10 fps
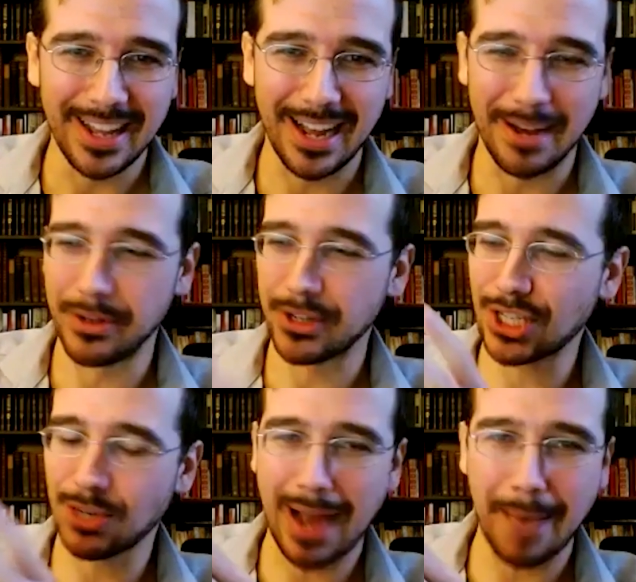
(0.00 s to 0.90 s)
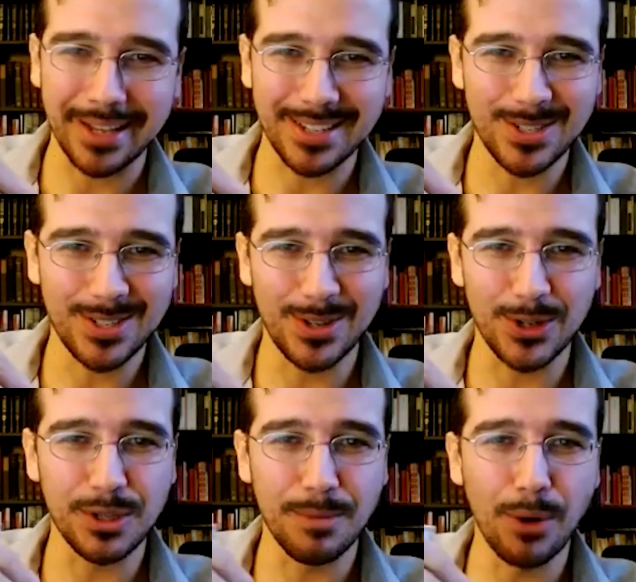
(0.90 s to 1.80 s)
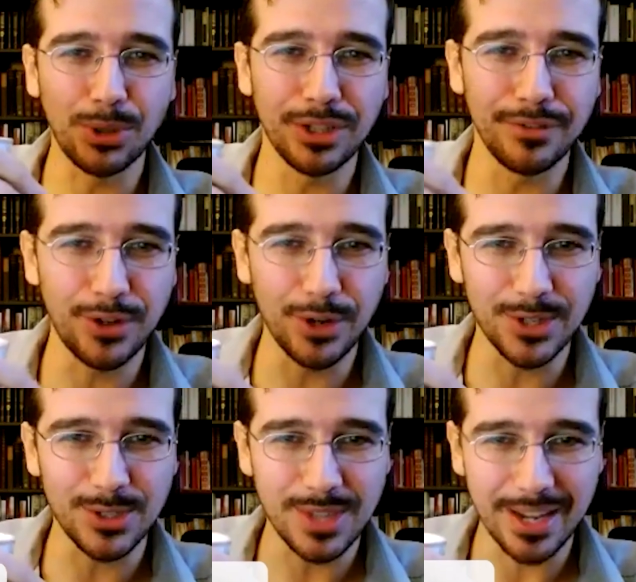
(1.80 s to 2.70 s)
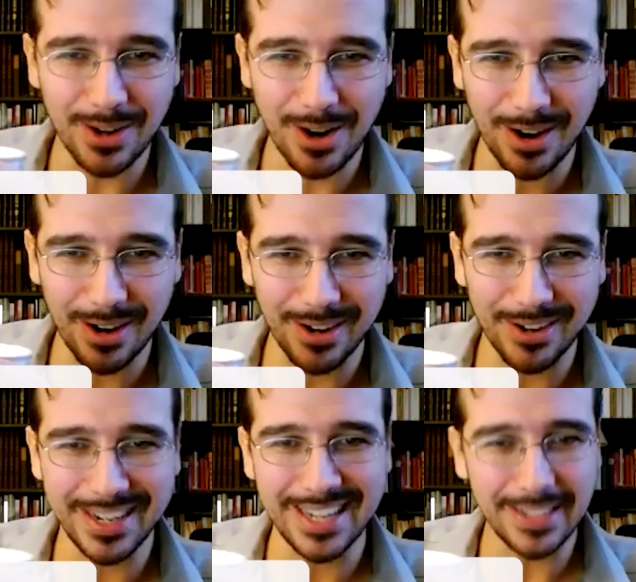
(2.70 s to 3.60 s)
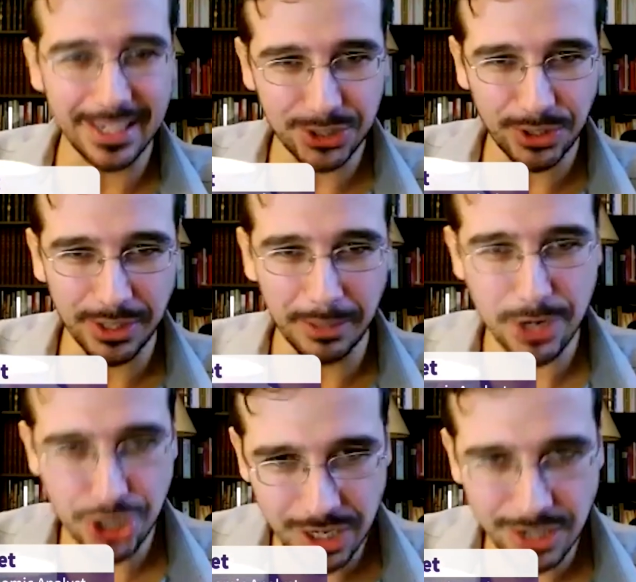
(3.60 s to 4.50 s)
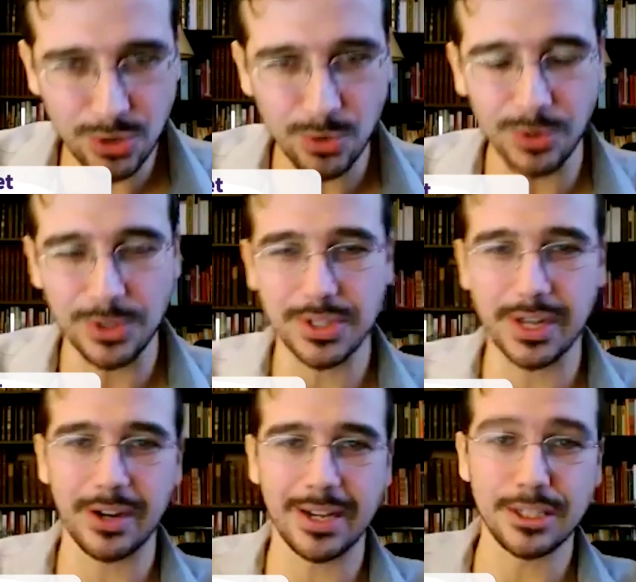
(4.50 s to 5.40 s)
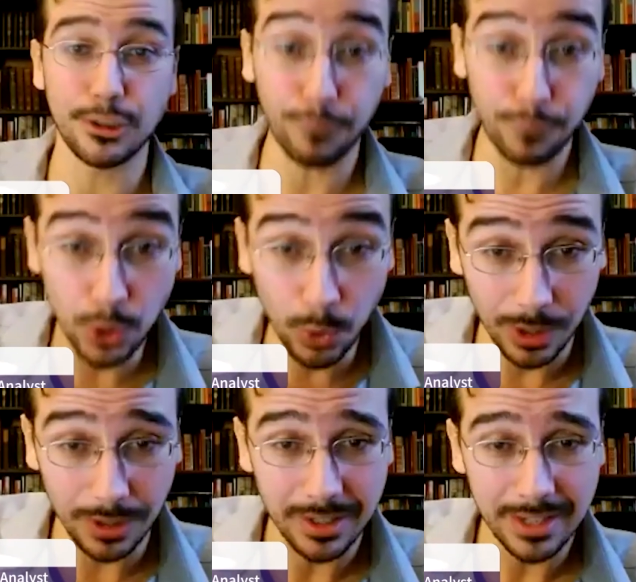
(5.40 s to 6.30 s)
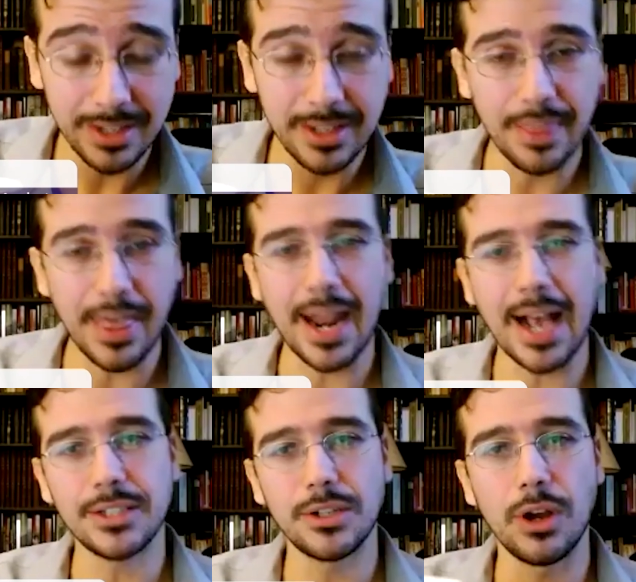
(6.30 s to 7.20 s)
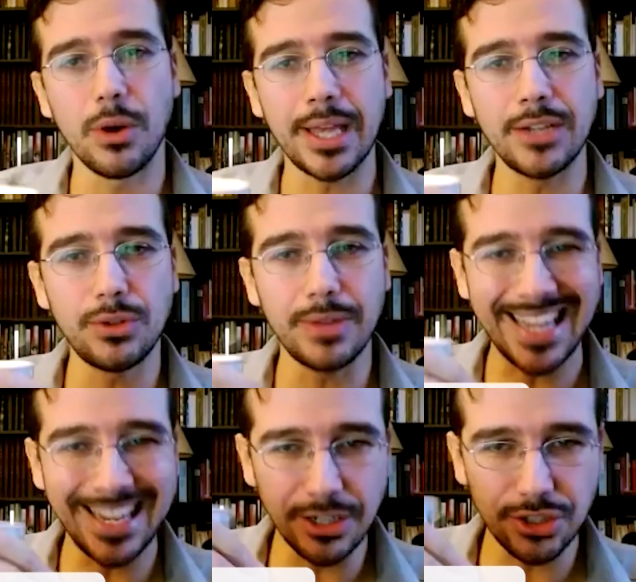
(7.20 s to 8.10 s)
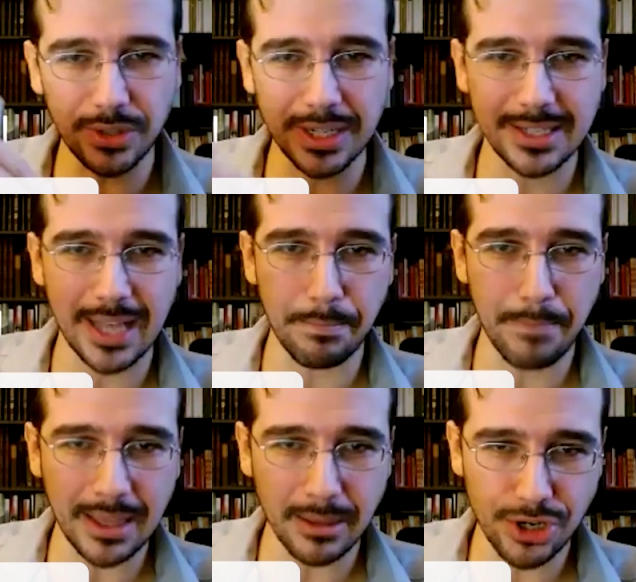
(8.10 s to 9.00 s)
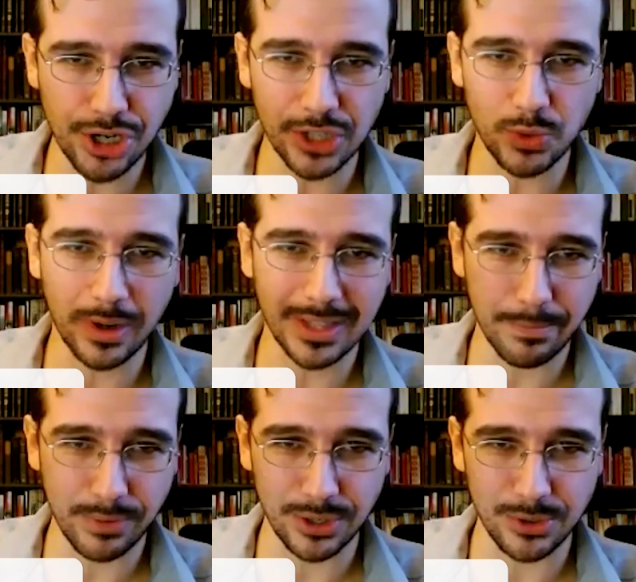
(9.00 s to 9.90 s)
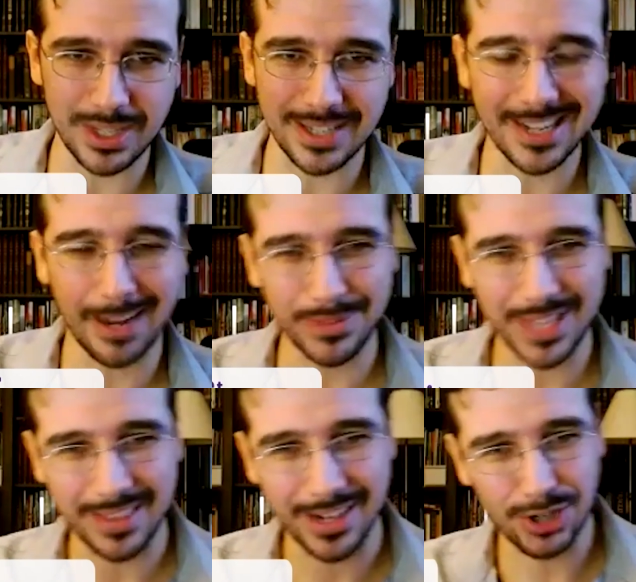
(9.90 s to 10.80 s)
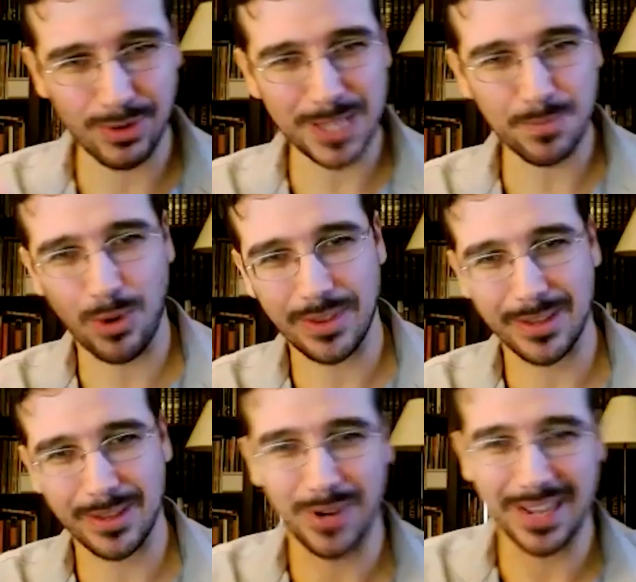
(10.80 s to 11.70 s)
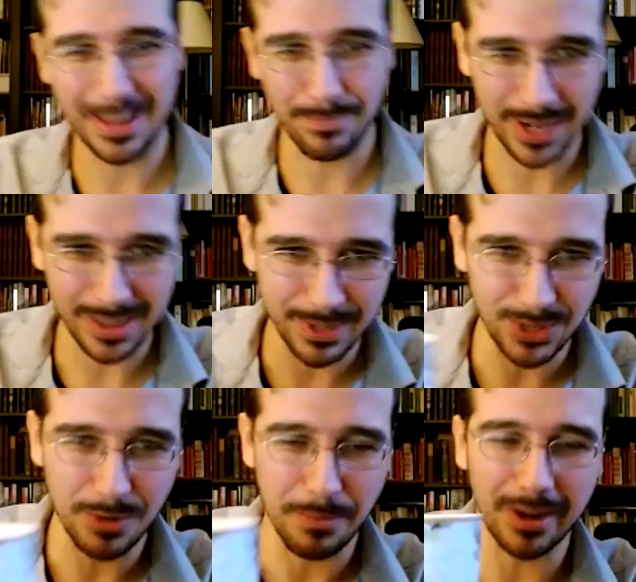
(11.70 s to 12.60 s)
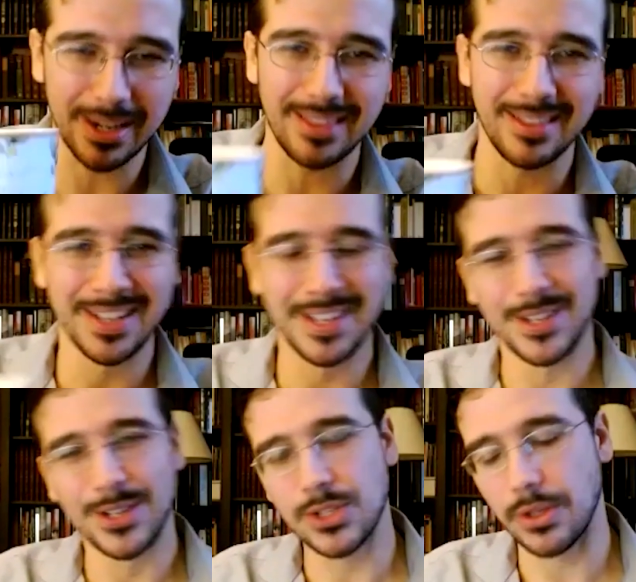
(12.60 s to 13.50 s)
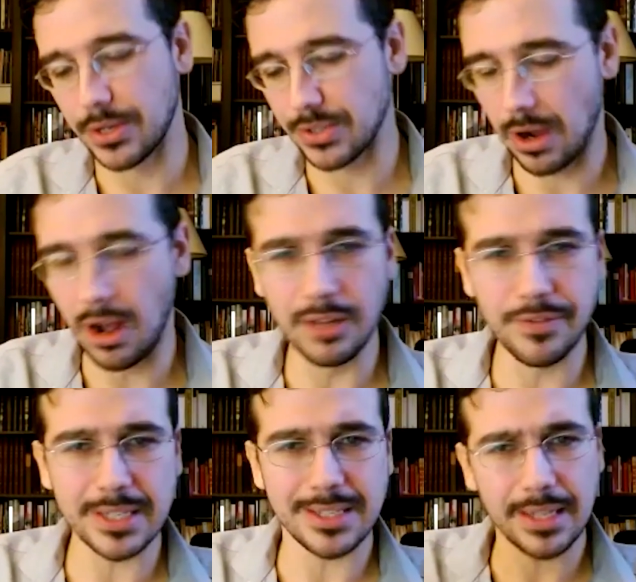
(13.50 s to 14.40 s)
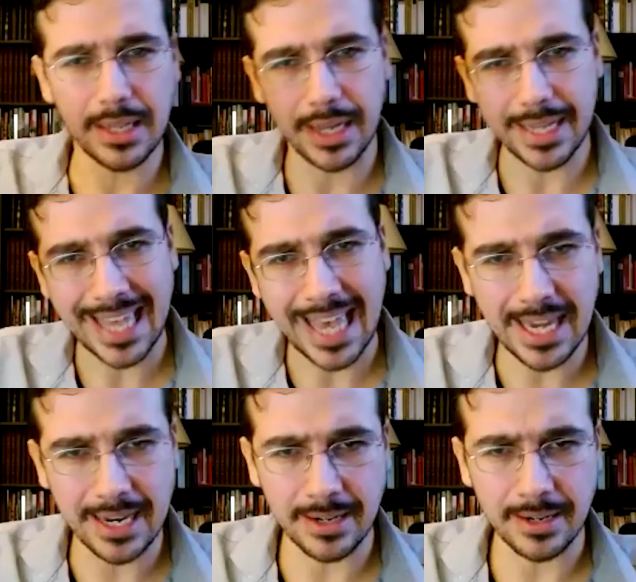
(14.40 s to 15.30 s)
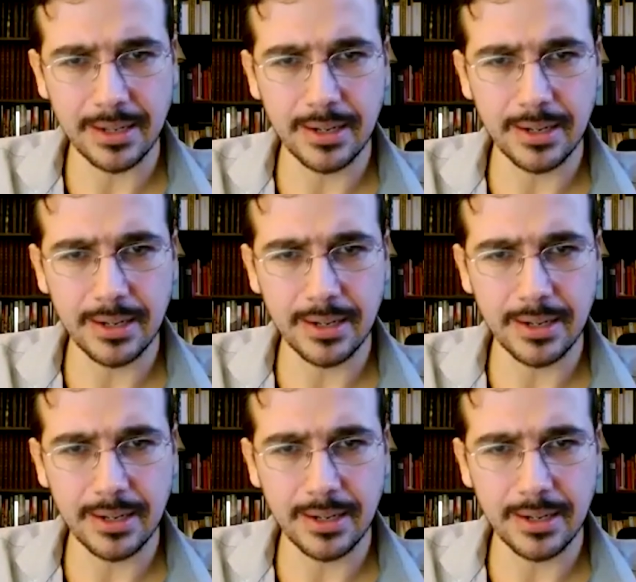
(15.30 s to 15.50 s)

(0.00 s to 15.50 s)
There's ceramics, there's the motion of goods, there are industrial machine tools, there is fuel that has to go into the industries that make the machines work, that produce these cups, that then transport them, right? That bring them into a market. So there's all of this hidden